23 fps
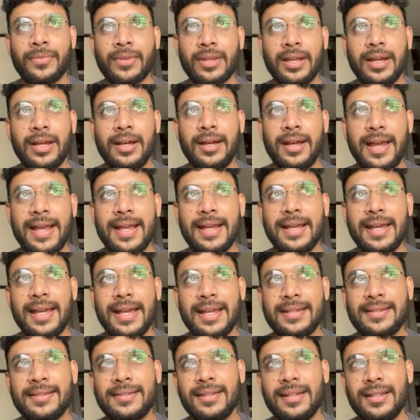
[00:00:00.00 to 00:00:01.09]

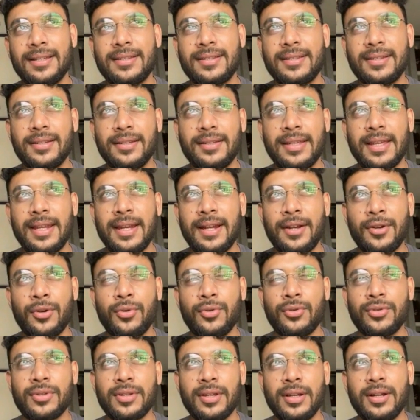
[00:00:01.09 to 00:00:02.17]
as such, there are
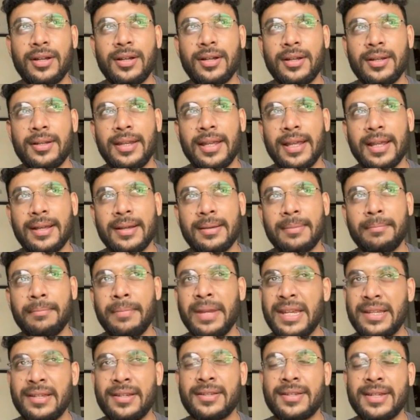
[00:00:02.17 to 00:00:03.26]
no like
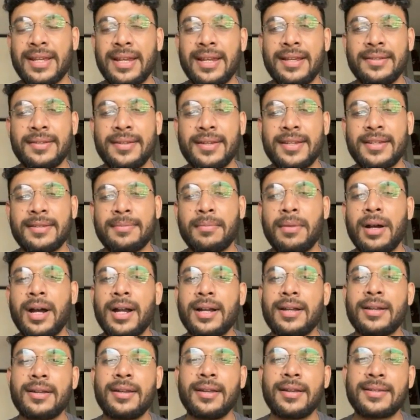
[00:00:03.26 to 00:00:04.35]
major challenges,
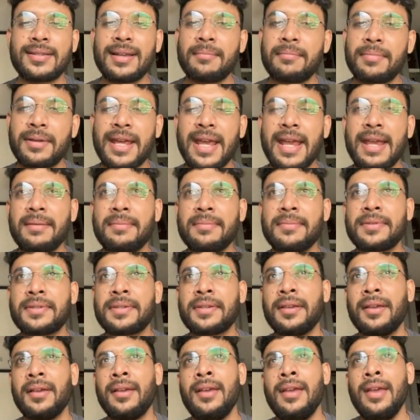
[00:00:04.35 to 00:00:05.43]
but sometimes
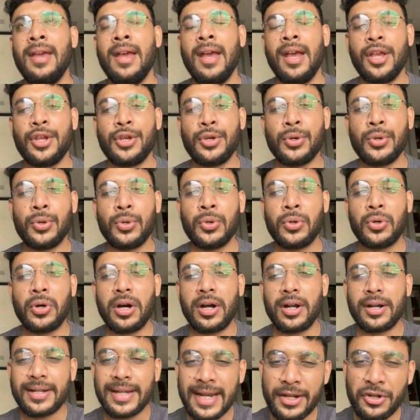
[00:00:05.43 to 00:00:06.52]
you
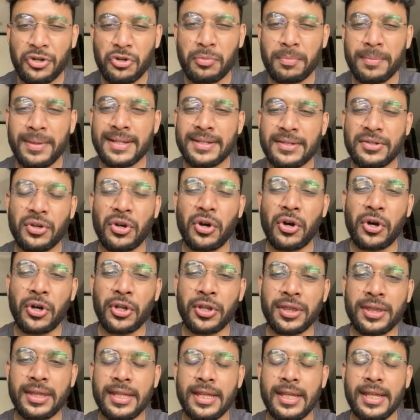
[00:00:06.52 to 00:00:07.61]
tend to miss
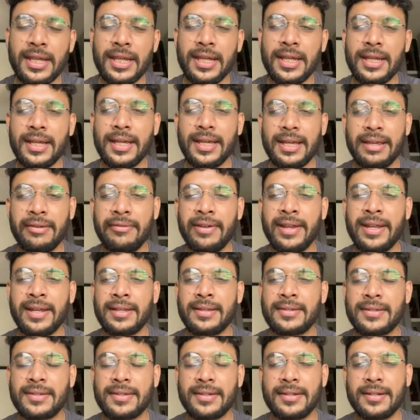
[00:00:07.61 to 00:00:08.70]
on the
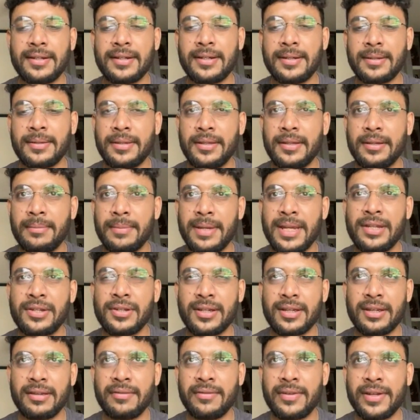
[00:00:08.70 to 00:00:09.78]
events, the
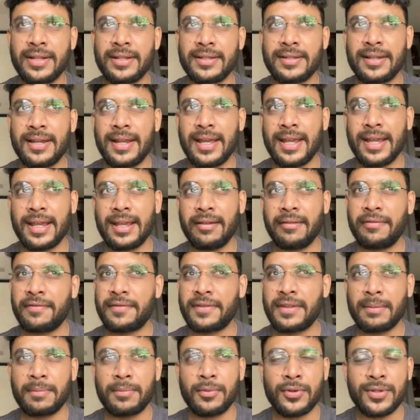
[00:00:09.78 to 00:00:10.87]
major events. Like if
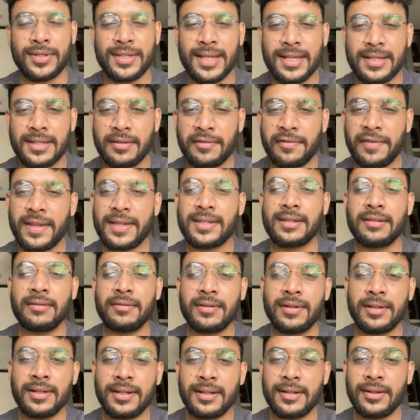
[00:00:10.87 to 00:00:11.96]
suppose there's a
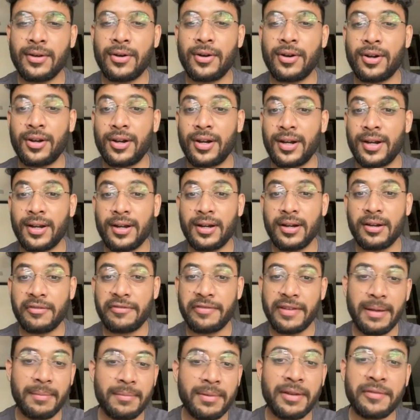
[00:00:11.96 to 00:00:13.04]
festival or a
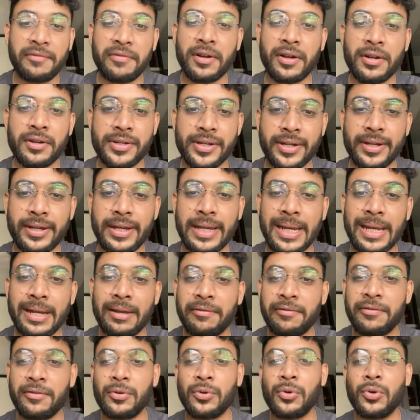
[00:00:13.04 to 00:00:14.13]
family function, and
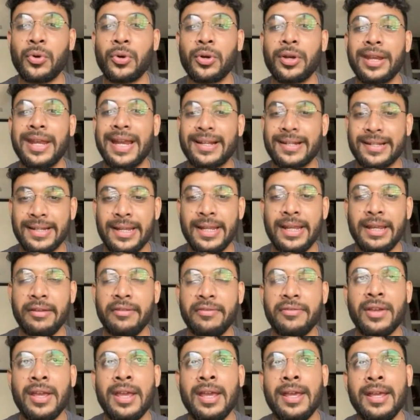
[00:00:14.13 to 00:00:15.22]
if you don't get
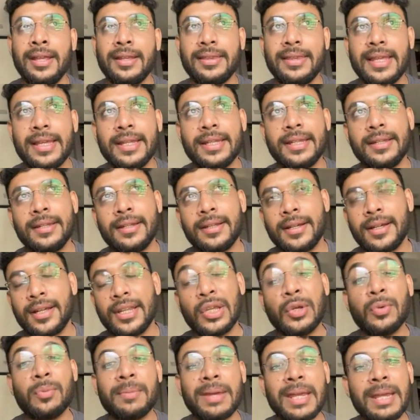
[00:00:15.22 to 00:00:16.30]
leave, then
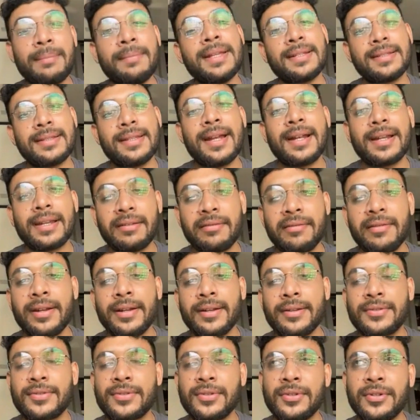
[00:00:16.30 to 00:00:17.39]
you may miss that
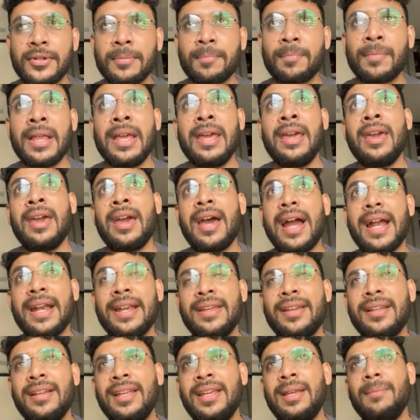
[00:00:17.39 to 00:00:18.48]
event. So
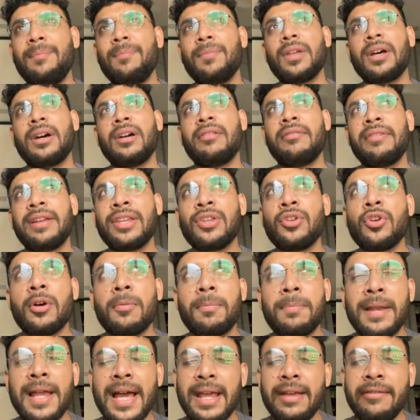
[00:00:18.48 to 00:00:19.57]
ideally, when you
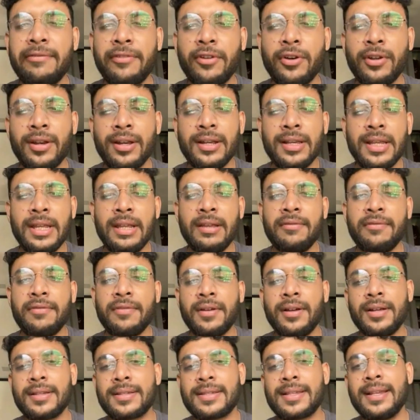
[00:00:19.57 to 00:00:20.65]
apply for a leave,
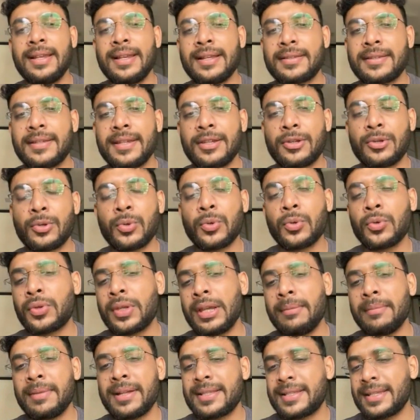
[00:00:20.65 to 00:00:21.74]
let's say 2 to
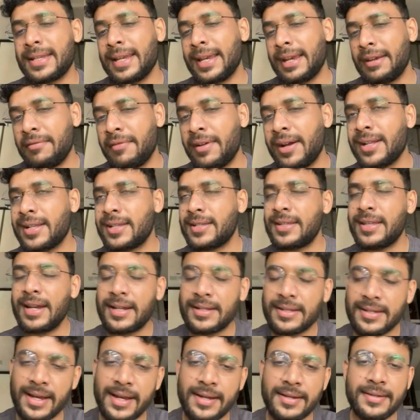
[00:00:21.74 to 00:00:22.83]
3 months in advance, there
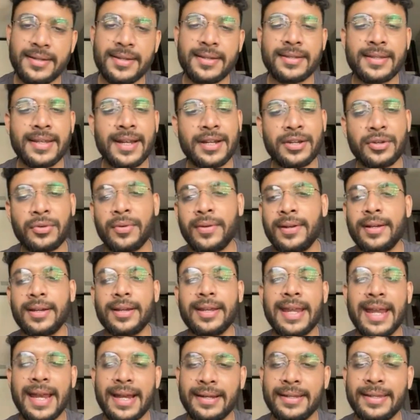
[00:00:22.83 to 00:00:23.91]
are chances that you will
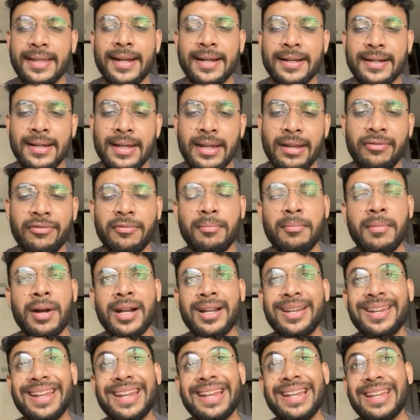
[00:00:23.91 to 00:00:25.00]
get that leave.
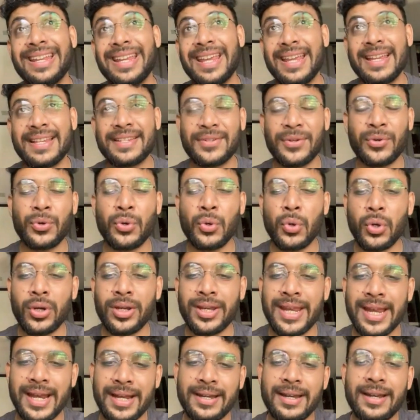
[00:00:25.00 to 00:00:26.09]
But in case you
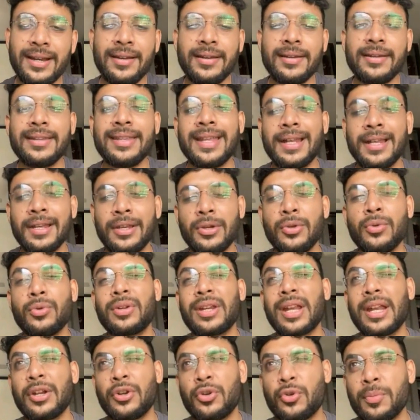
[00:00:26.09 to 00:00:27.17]
don't get it, then you
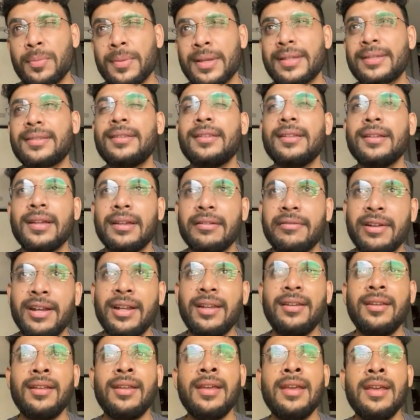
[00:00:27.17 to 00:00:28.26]
tend to miss the
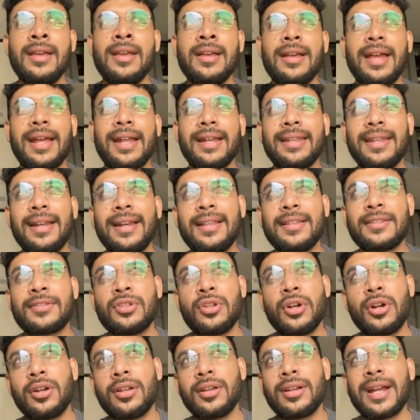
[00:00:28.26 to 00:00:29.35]
event, and that is
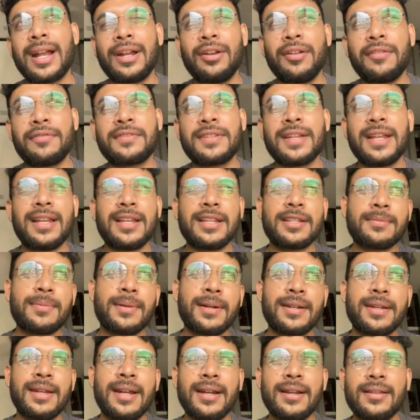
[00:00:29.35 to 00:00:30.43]
not a kind of challenge,
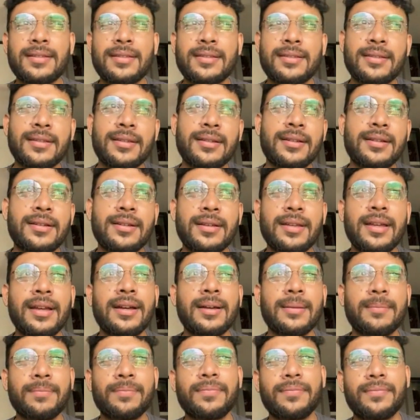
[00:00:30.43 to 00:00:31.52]
but that is
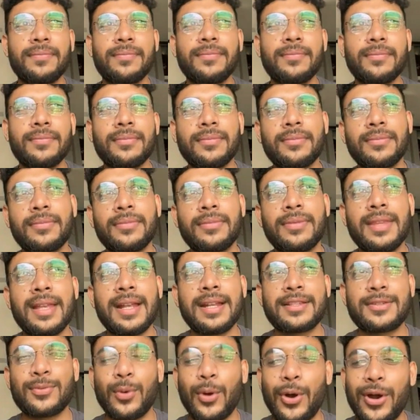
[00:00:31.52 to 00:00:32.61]
yeah,
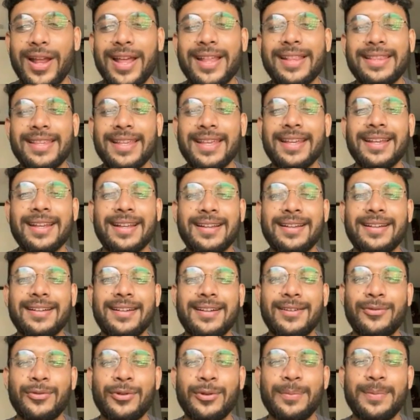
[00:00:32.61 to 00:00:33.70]
that's what I think
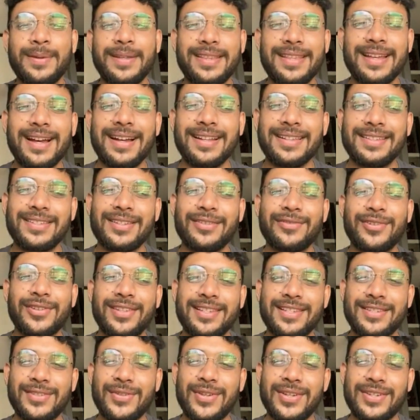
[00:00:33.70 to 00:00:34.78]
would be the answer for
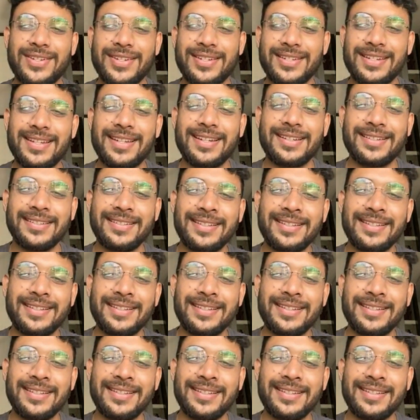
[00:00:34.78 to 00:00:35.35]
this question. Yeah.